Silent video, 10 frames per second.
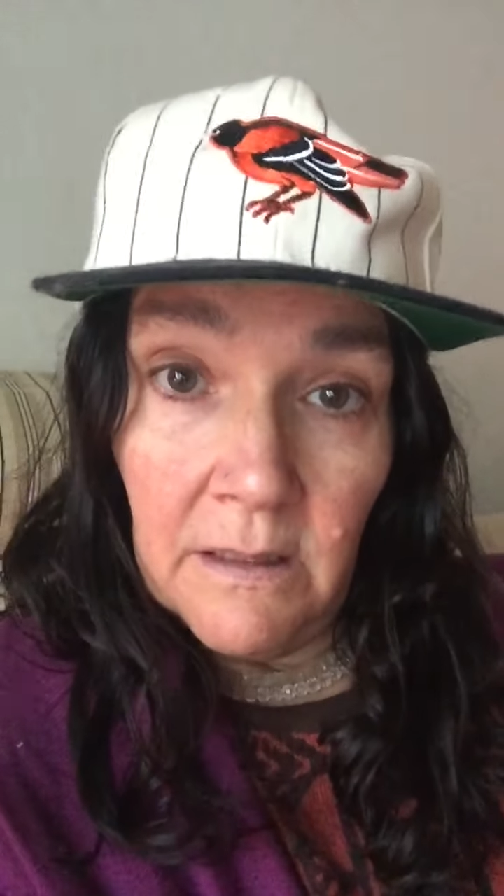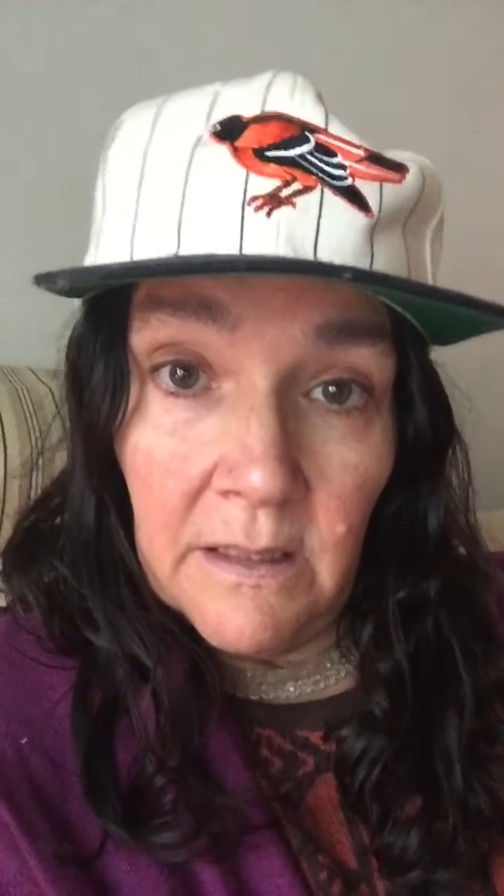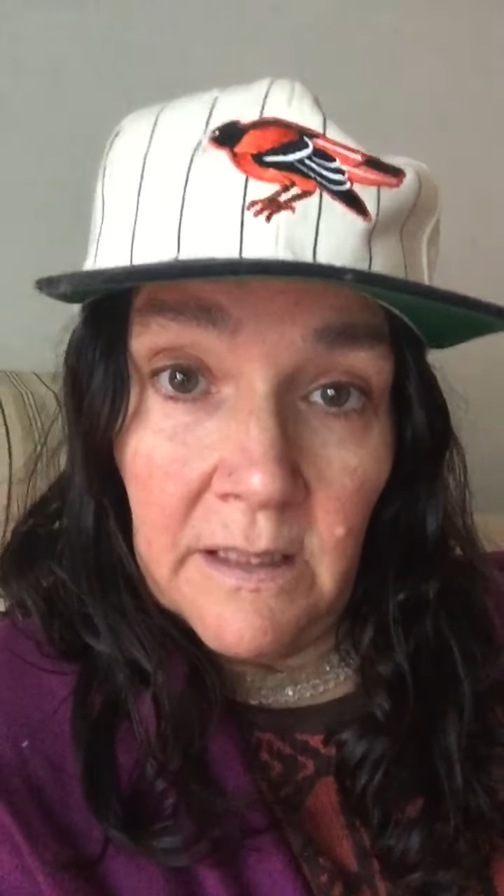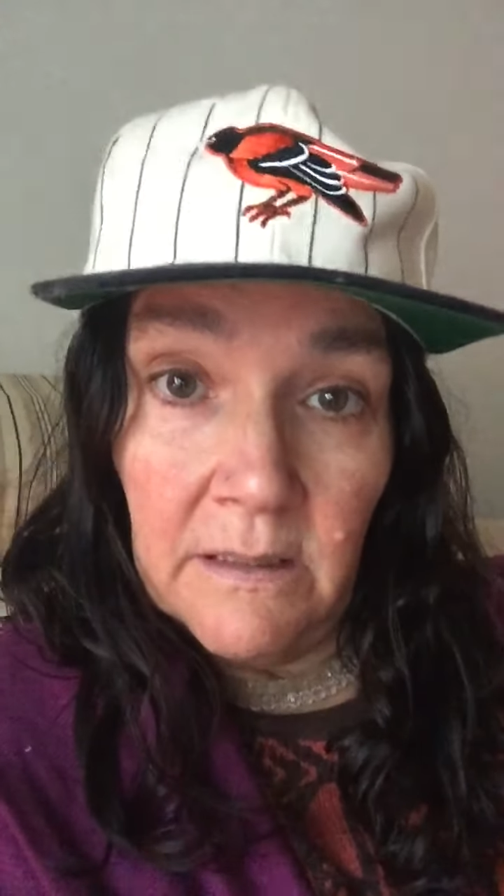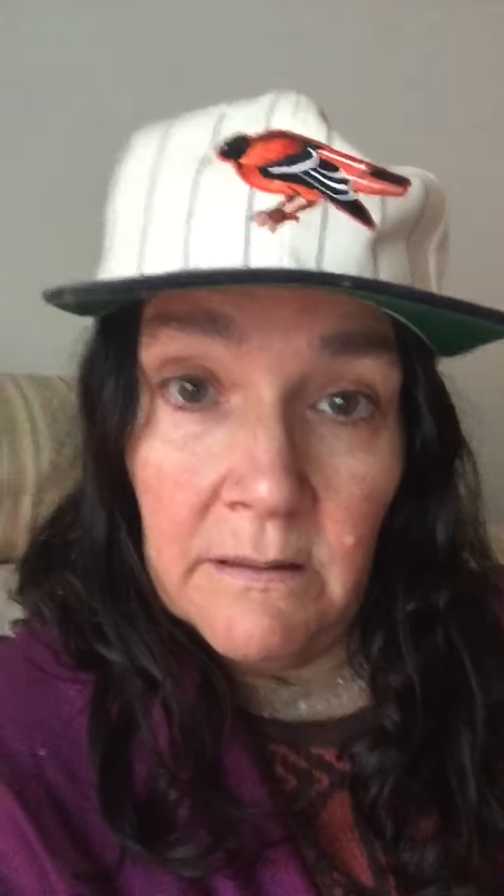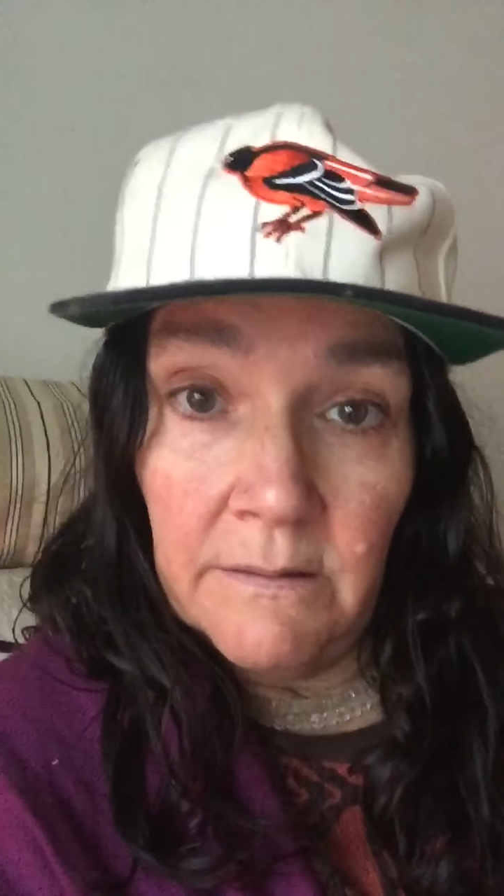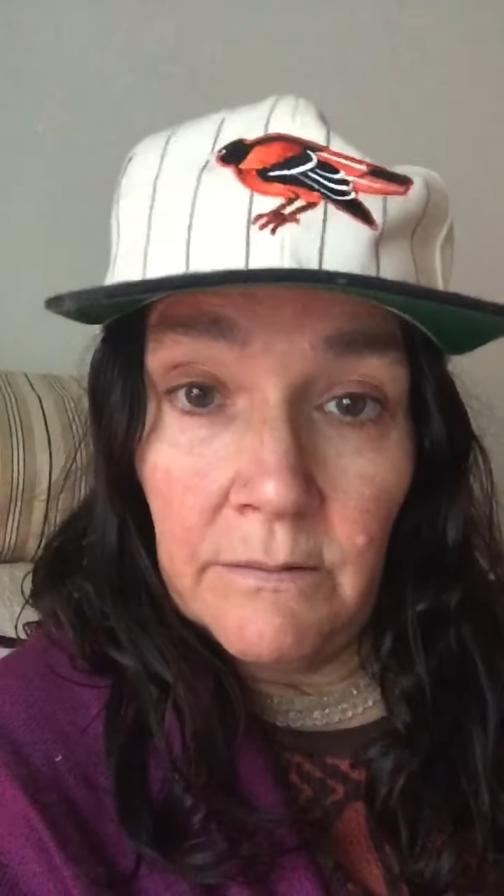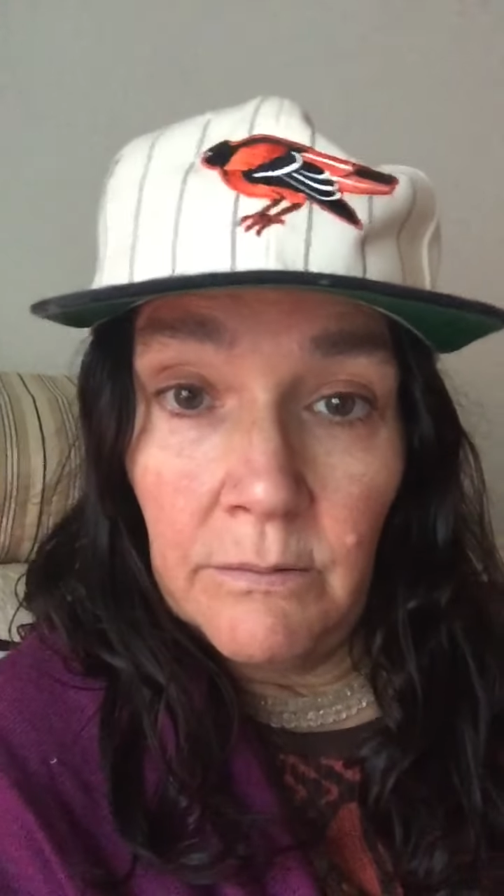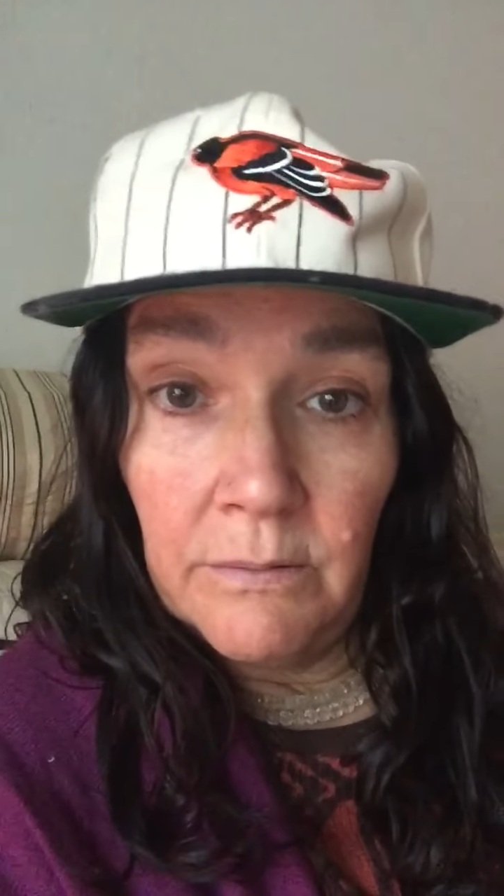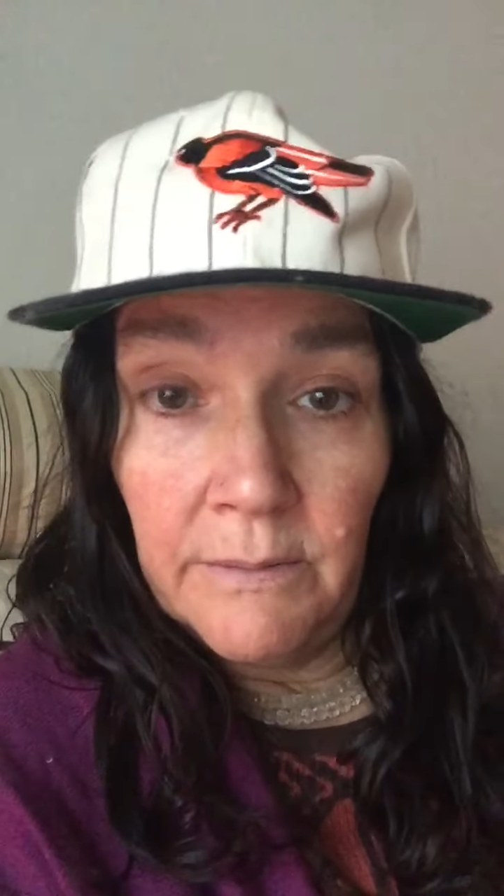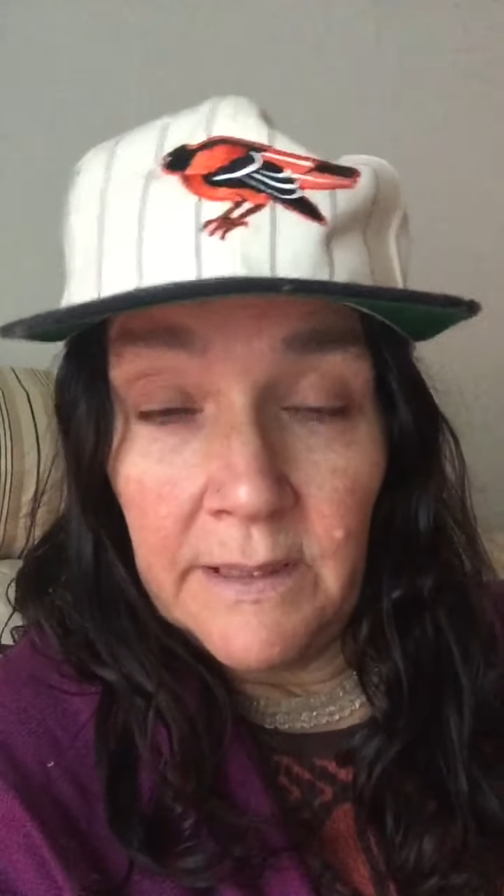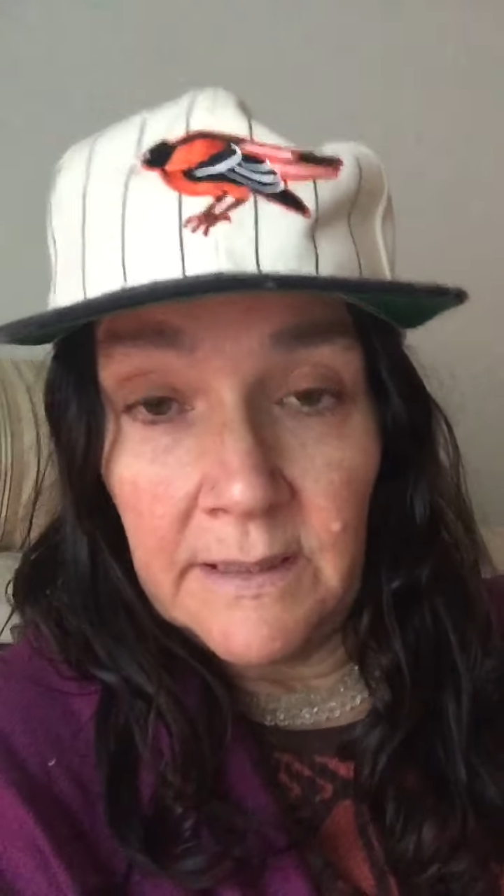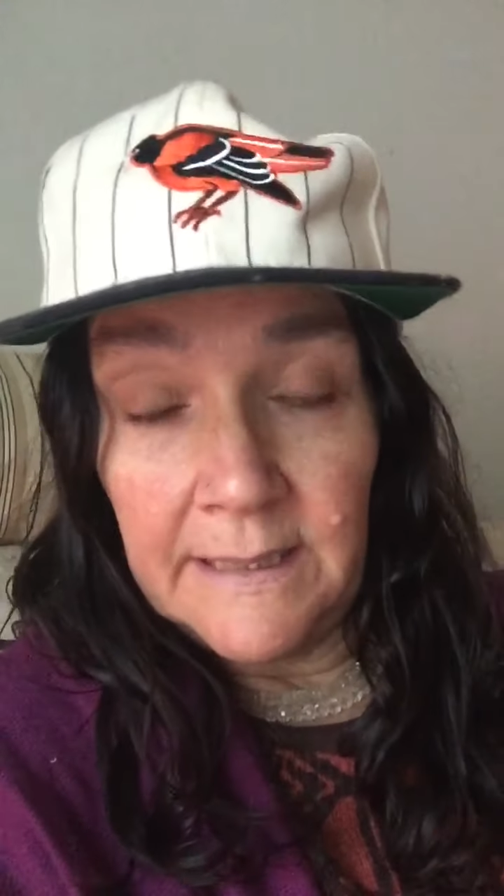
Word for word: and went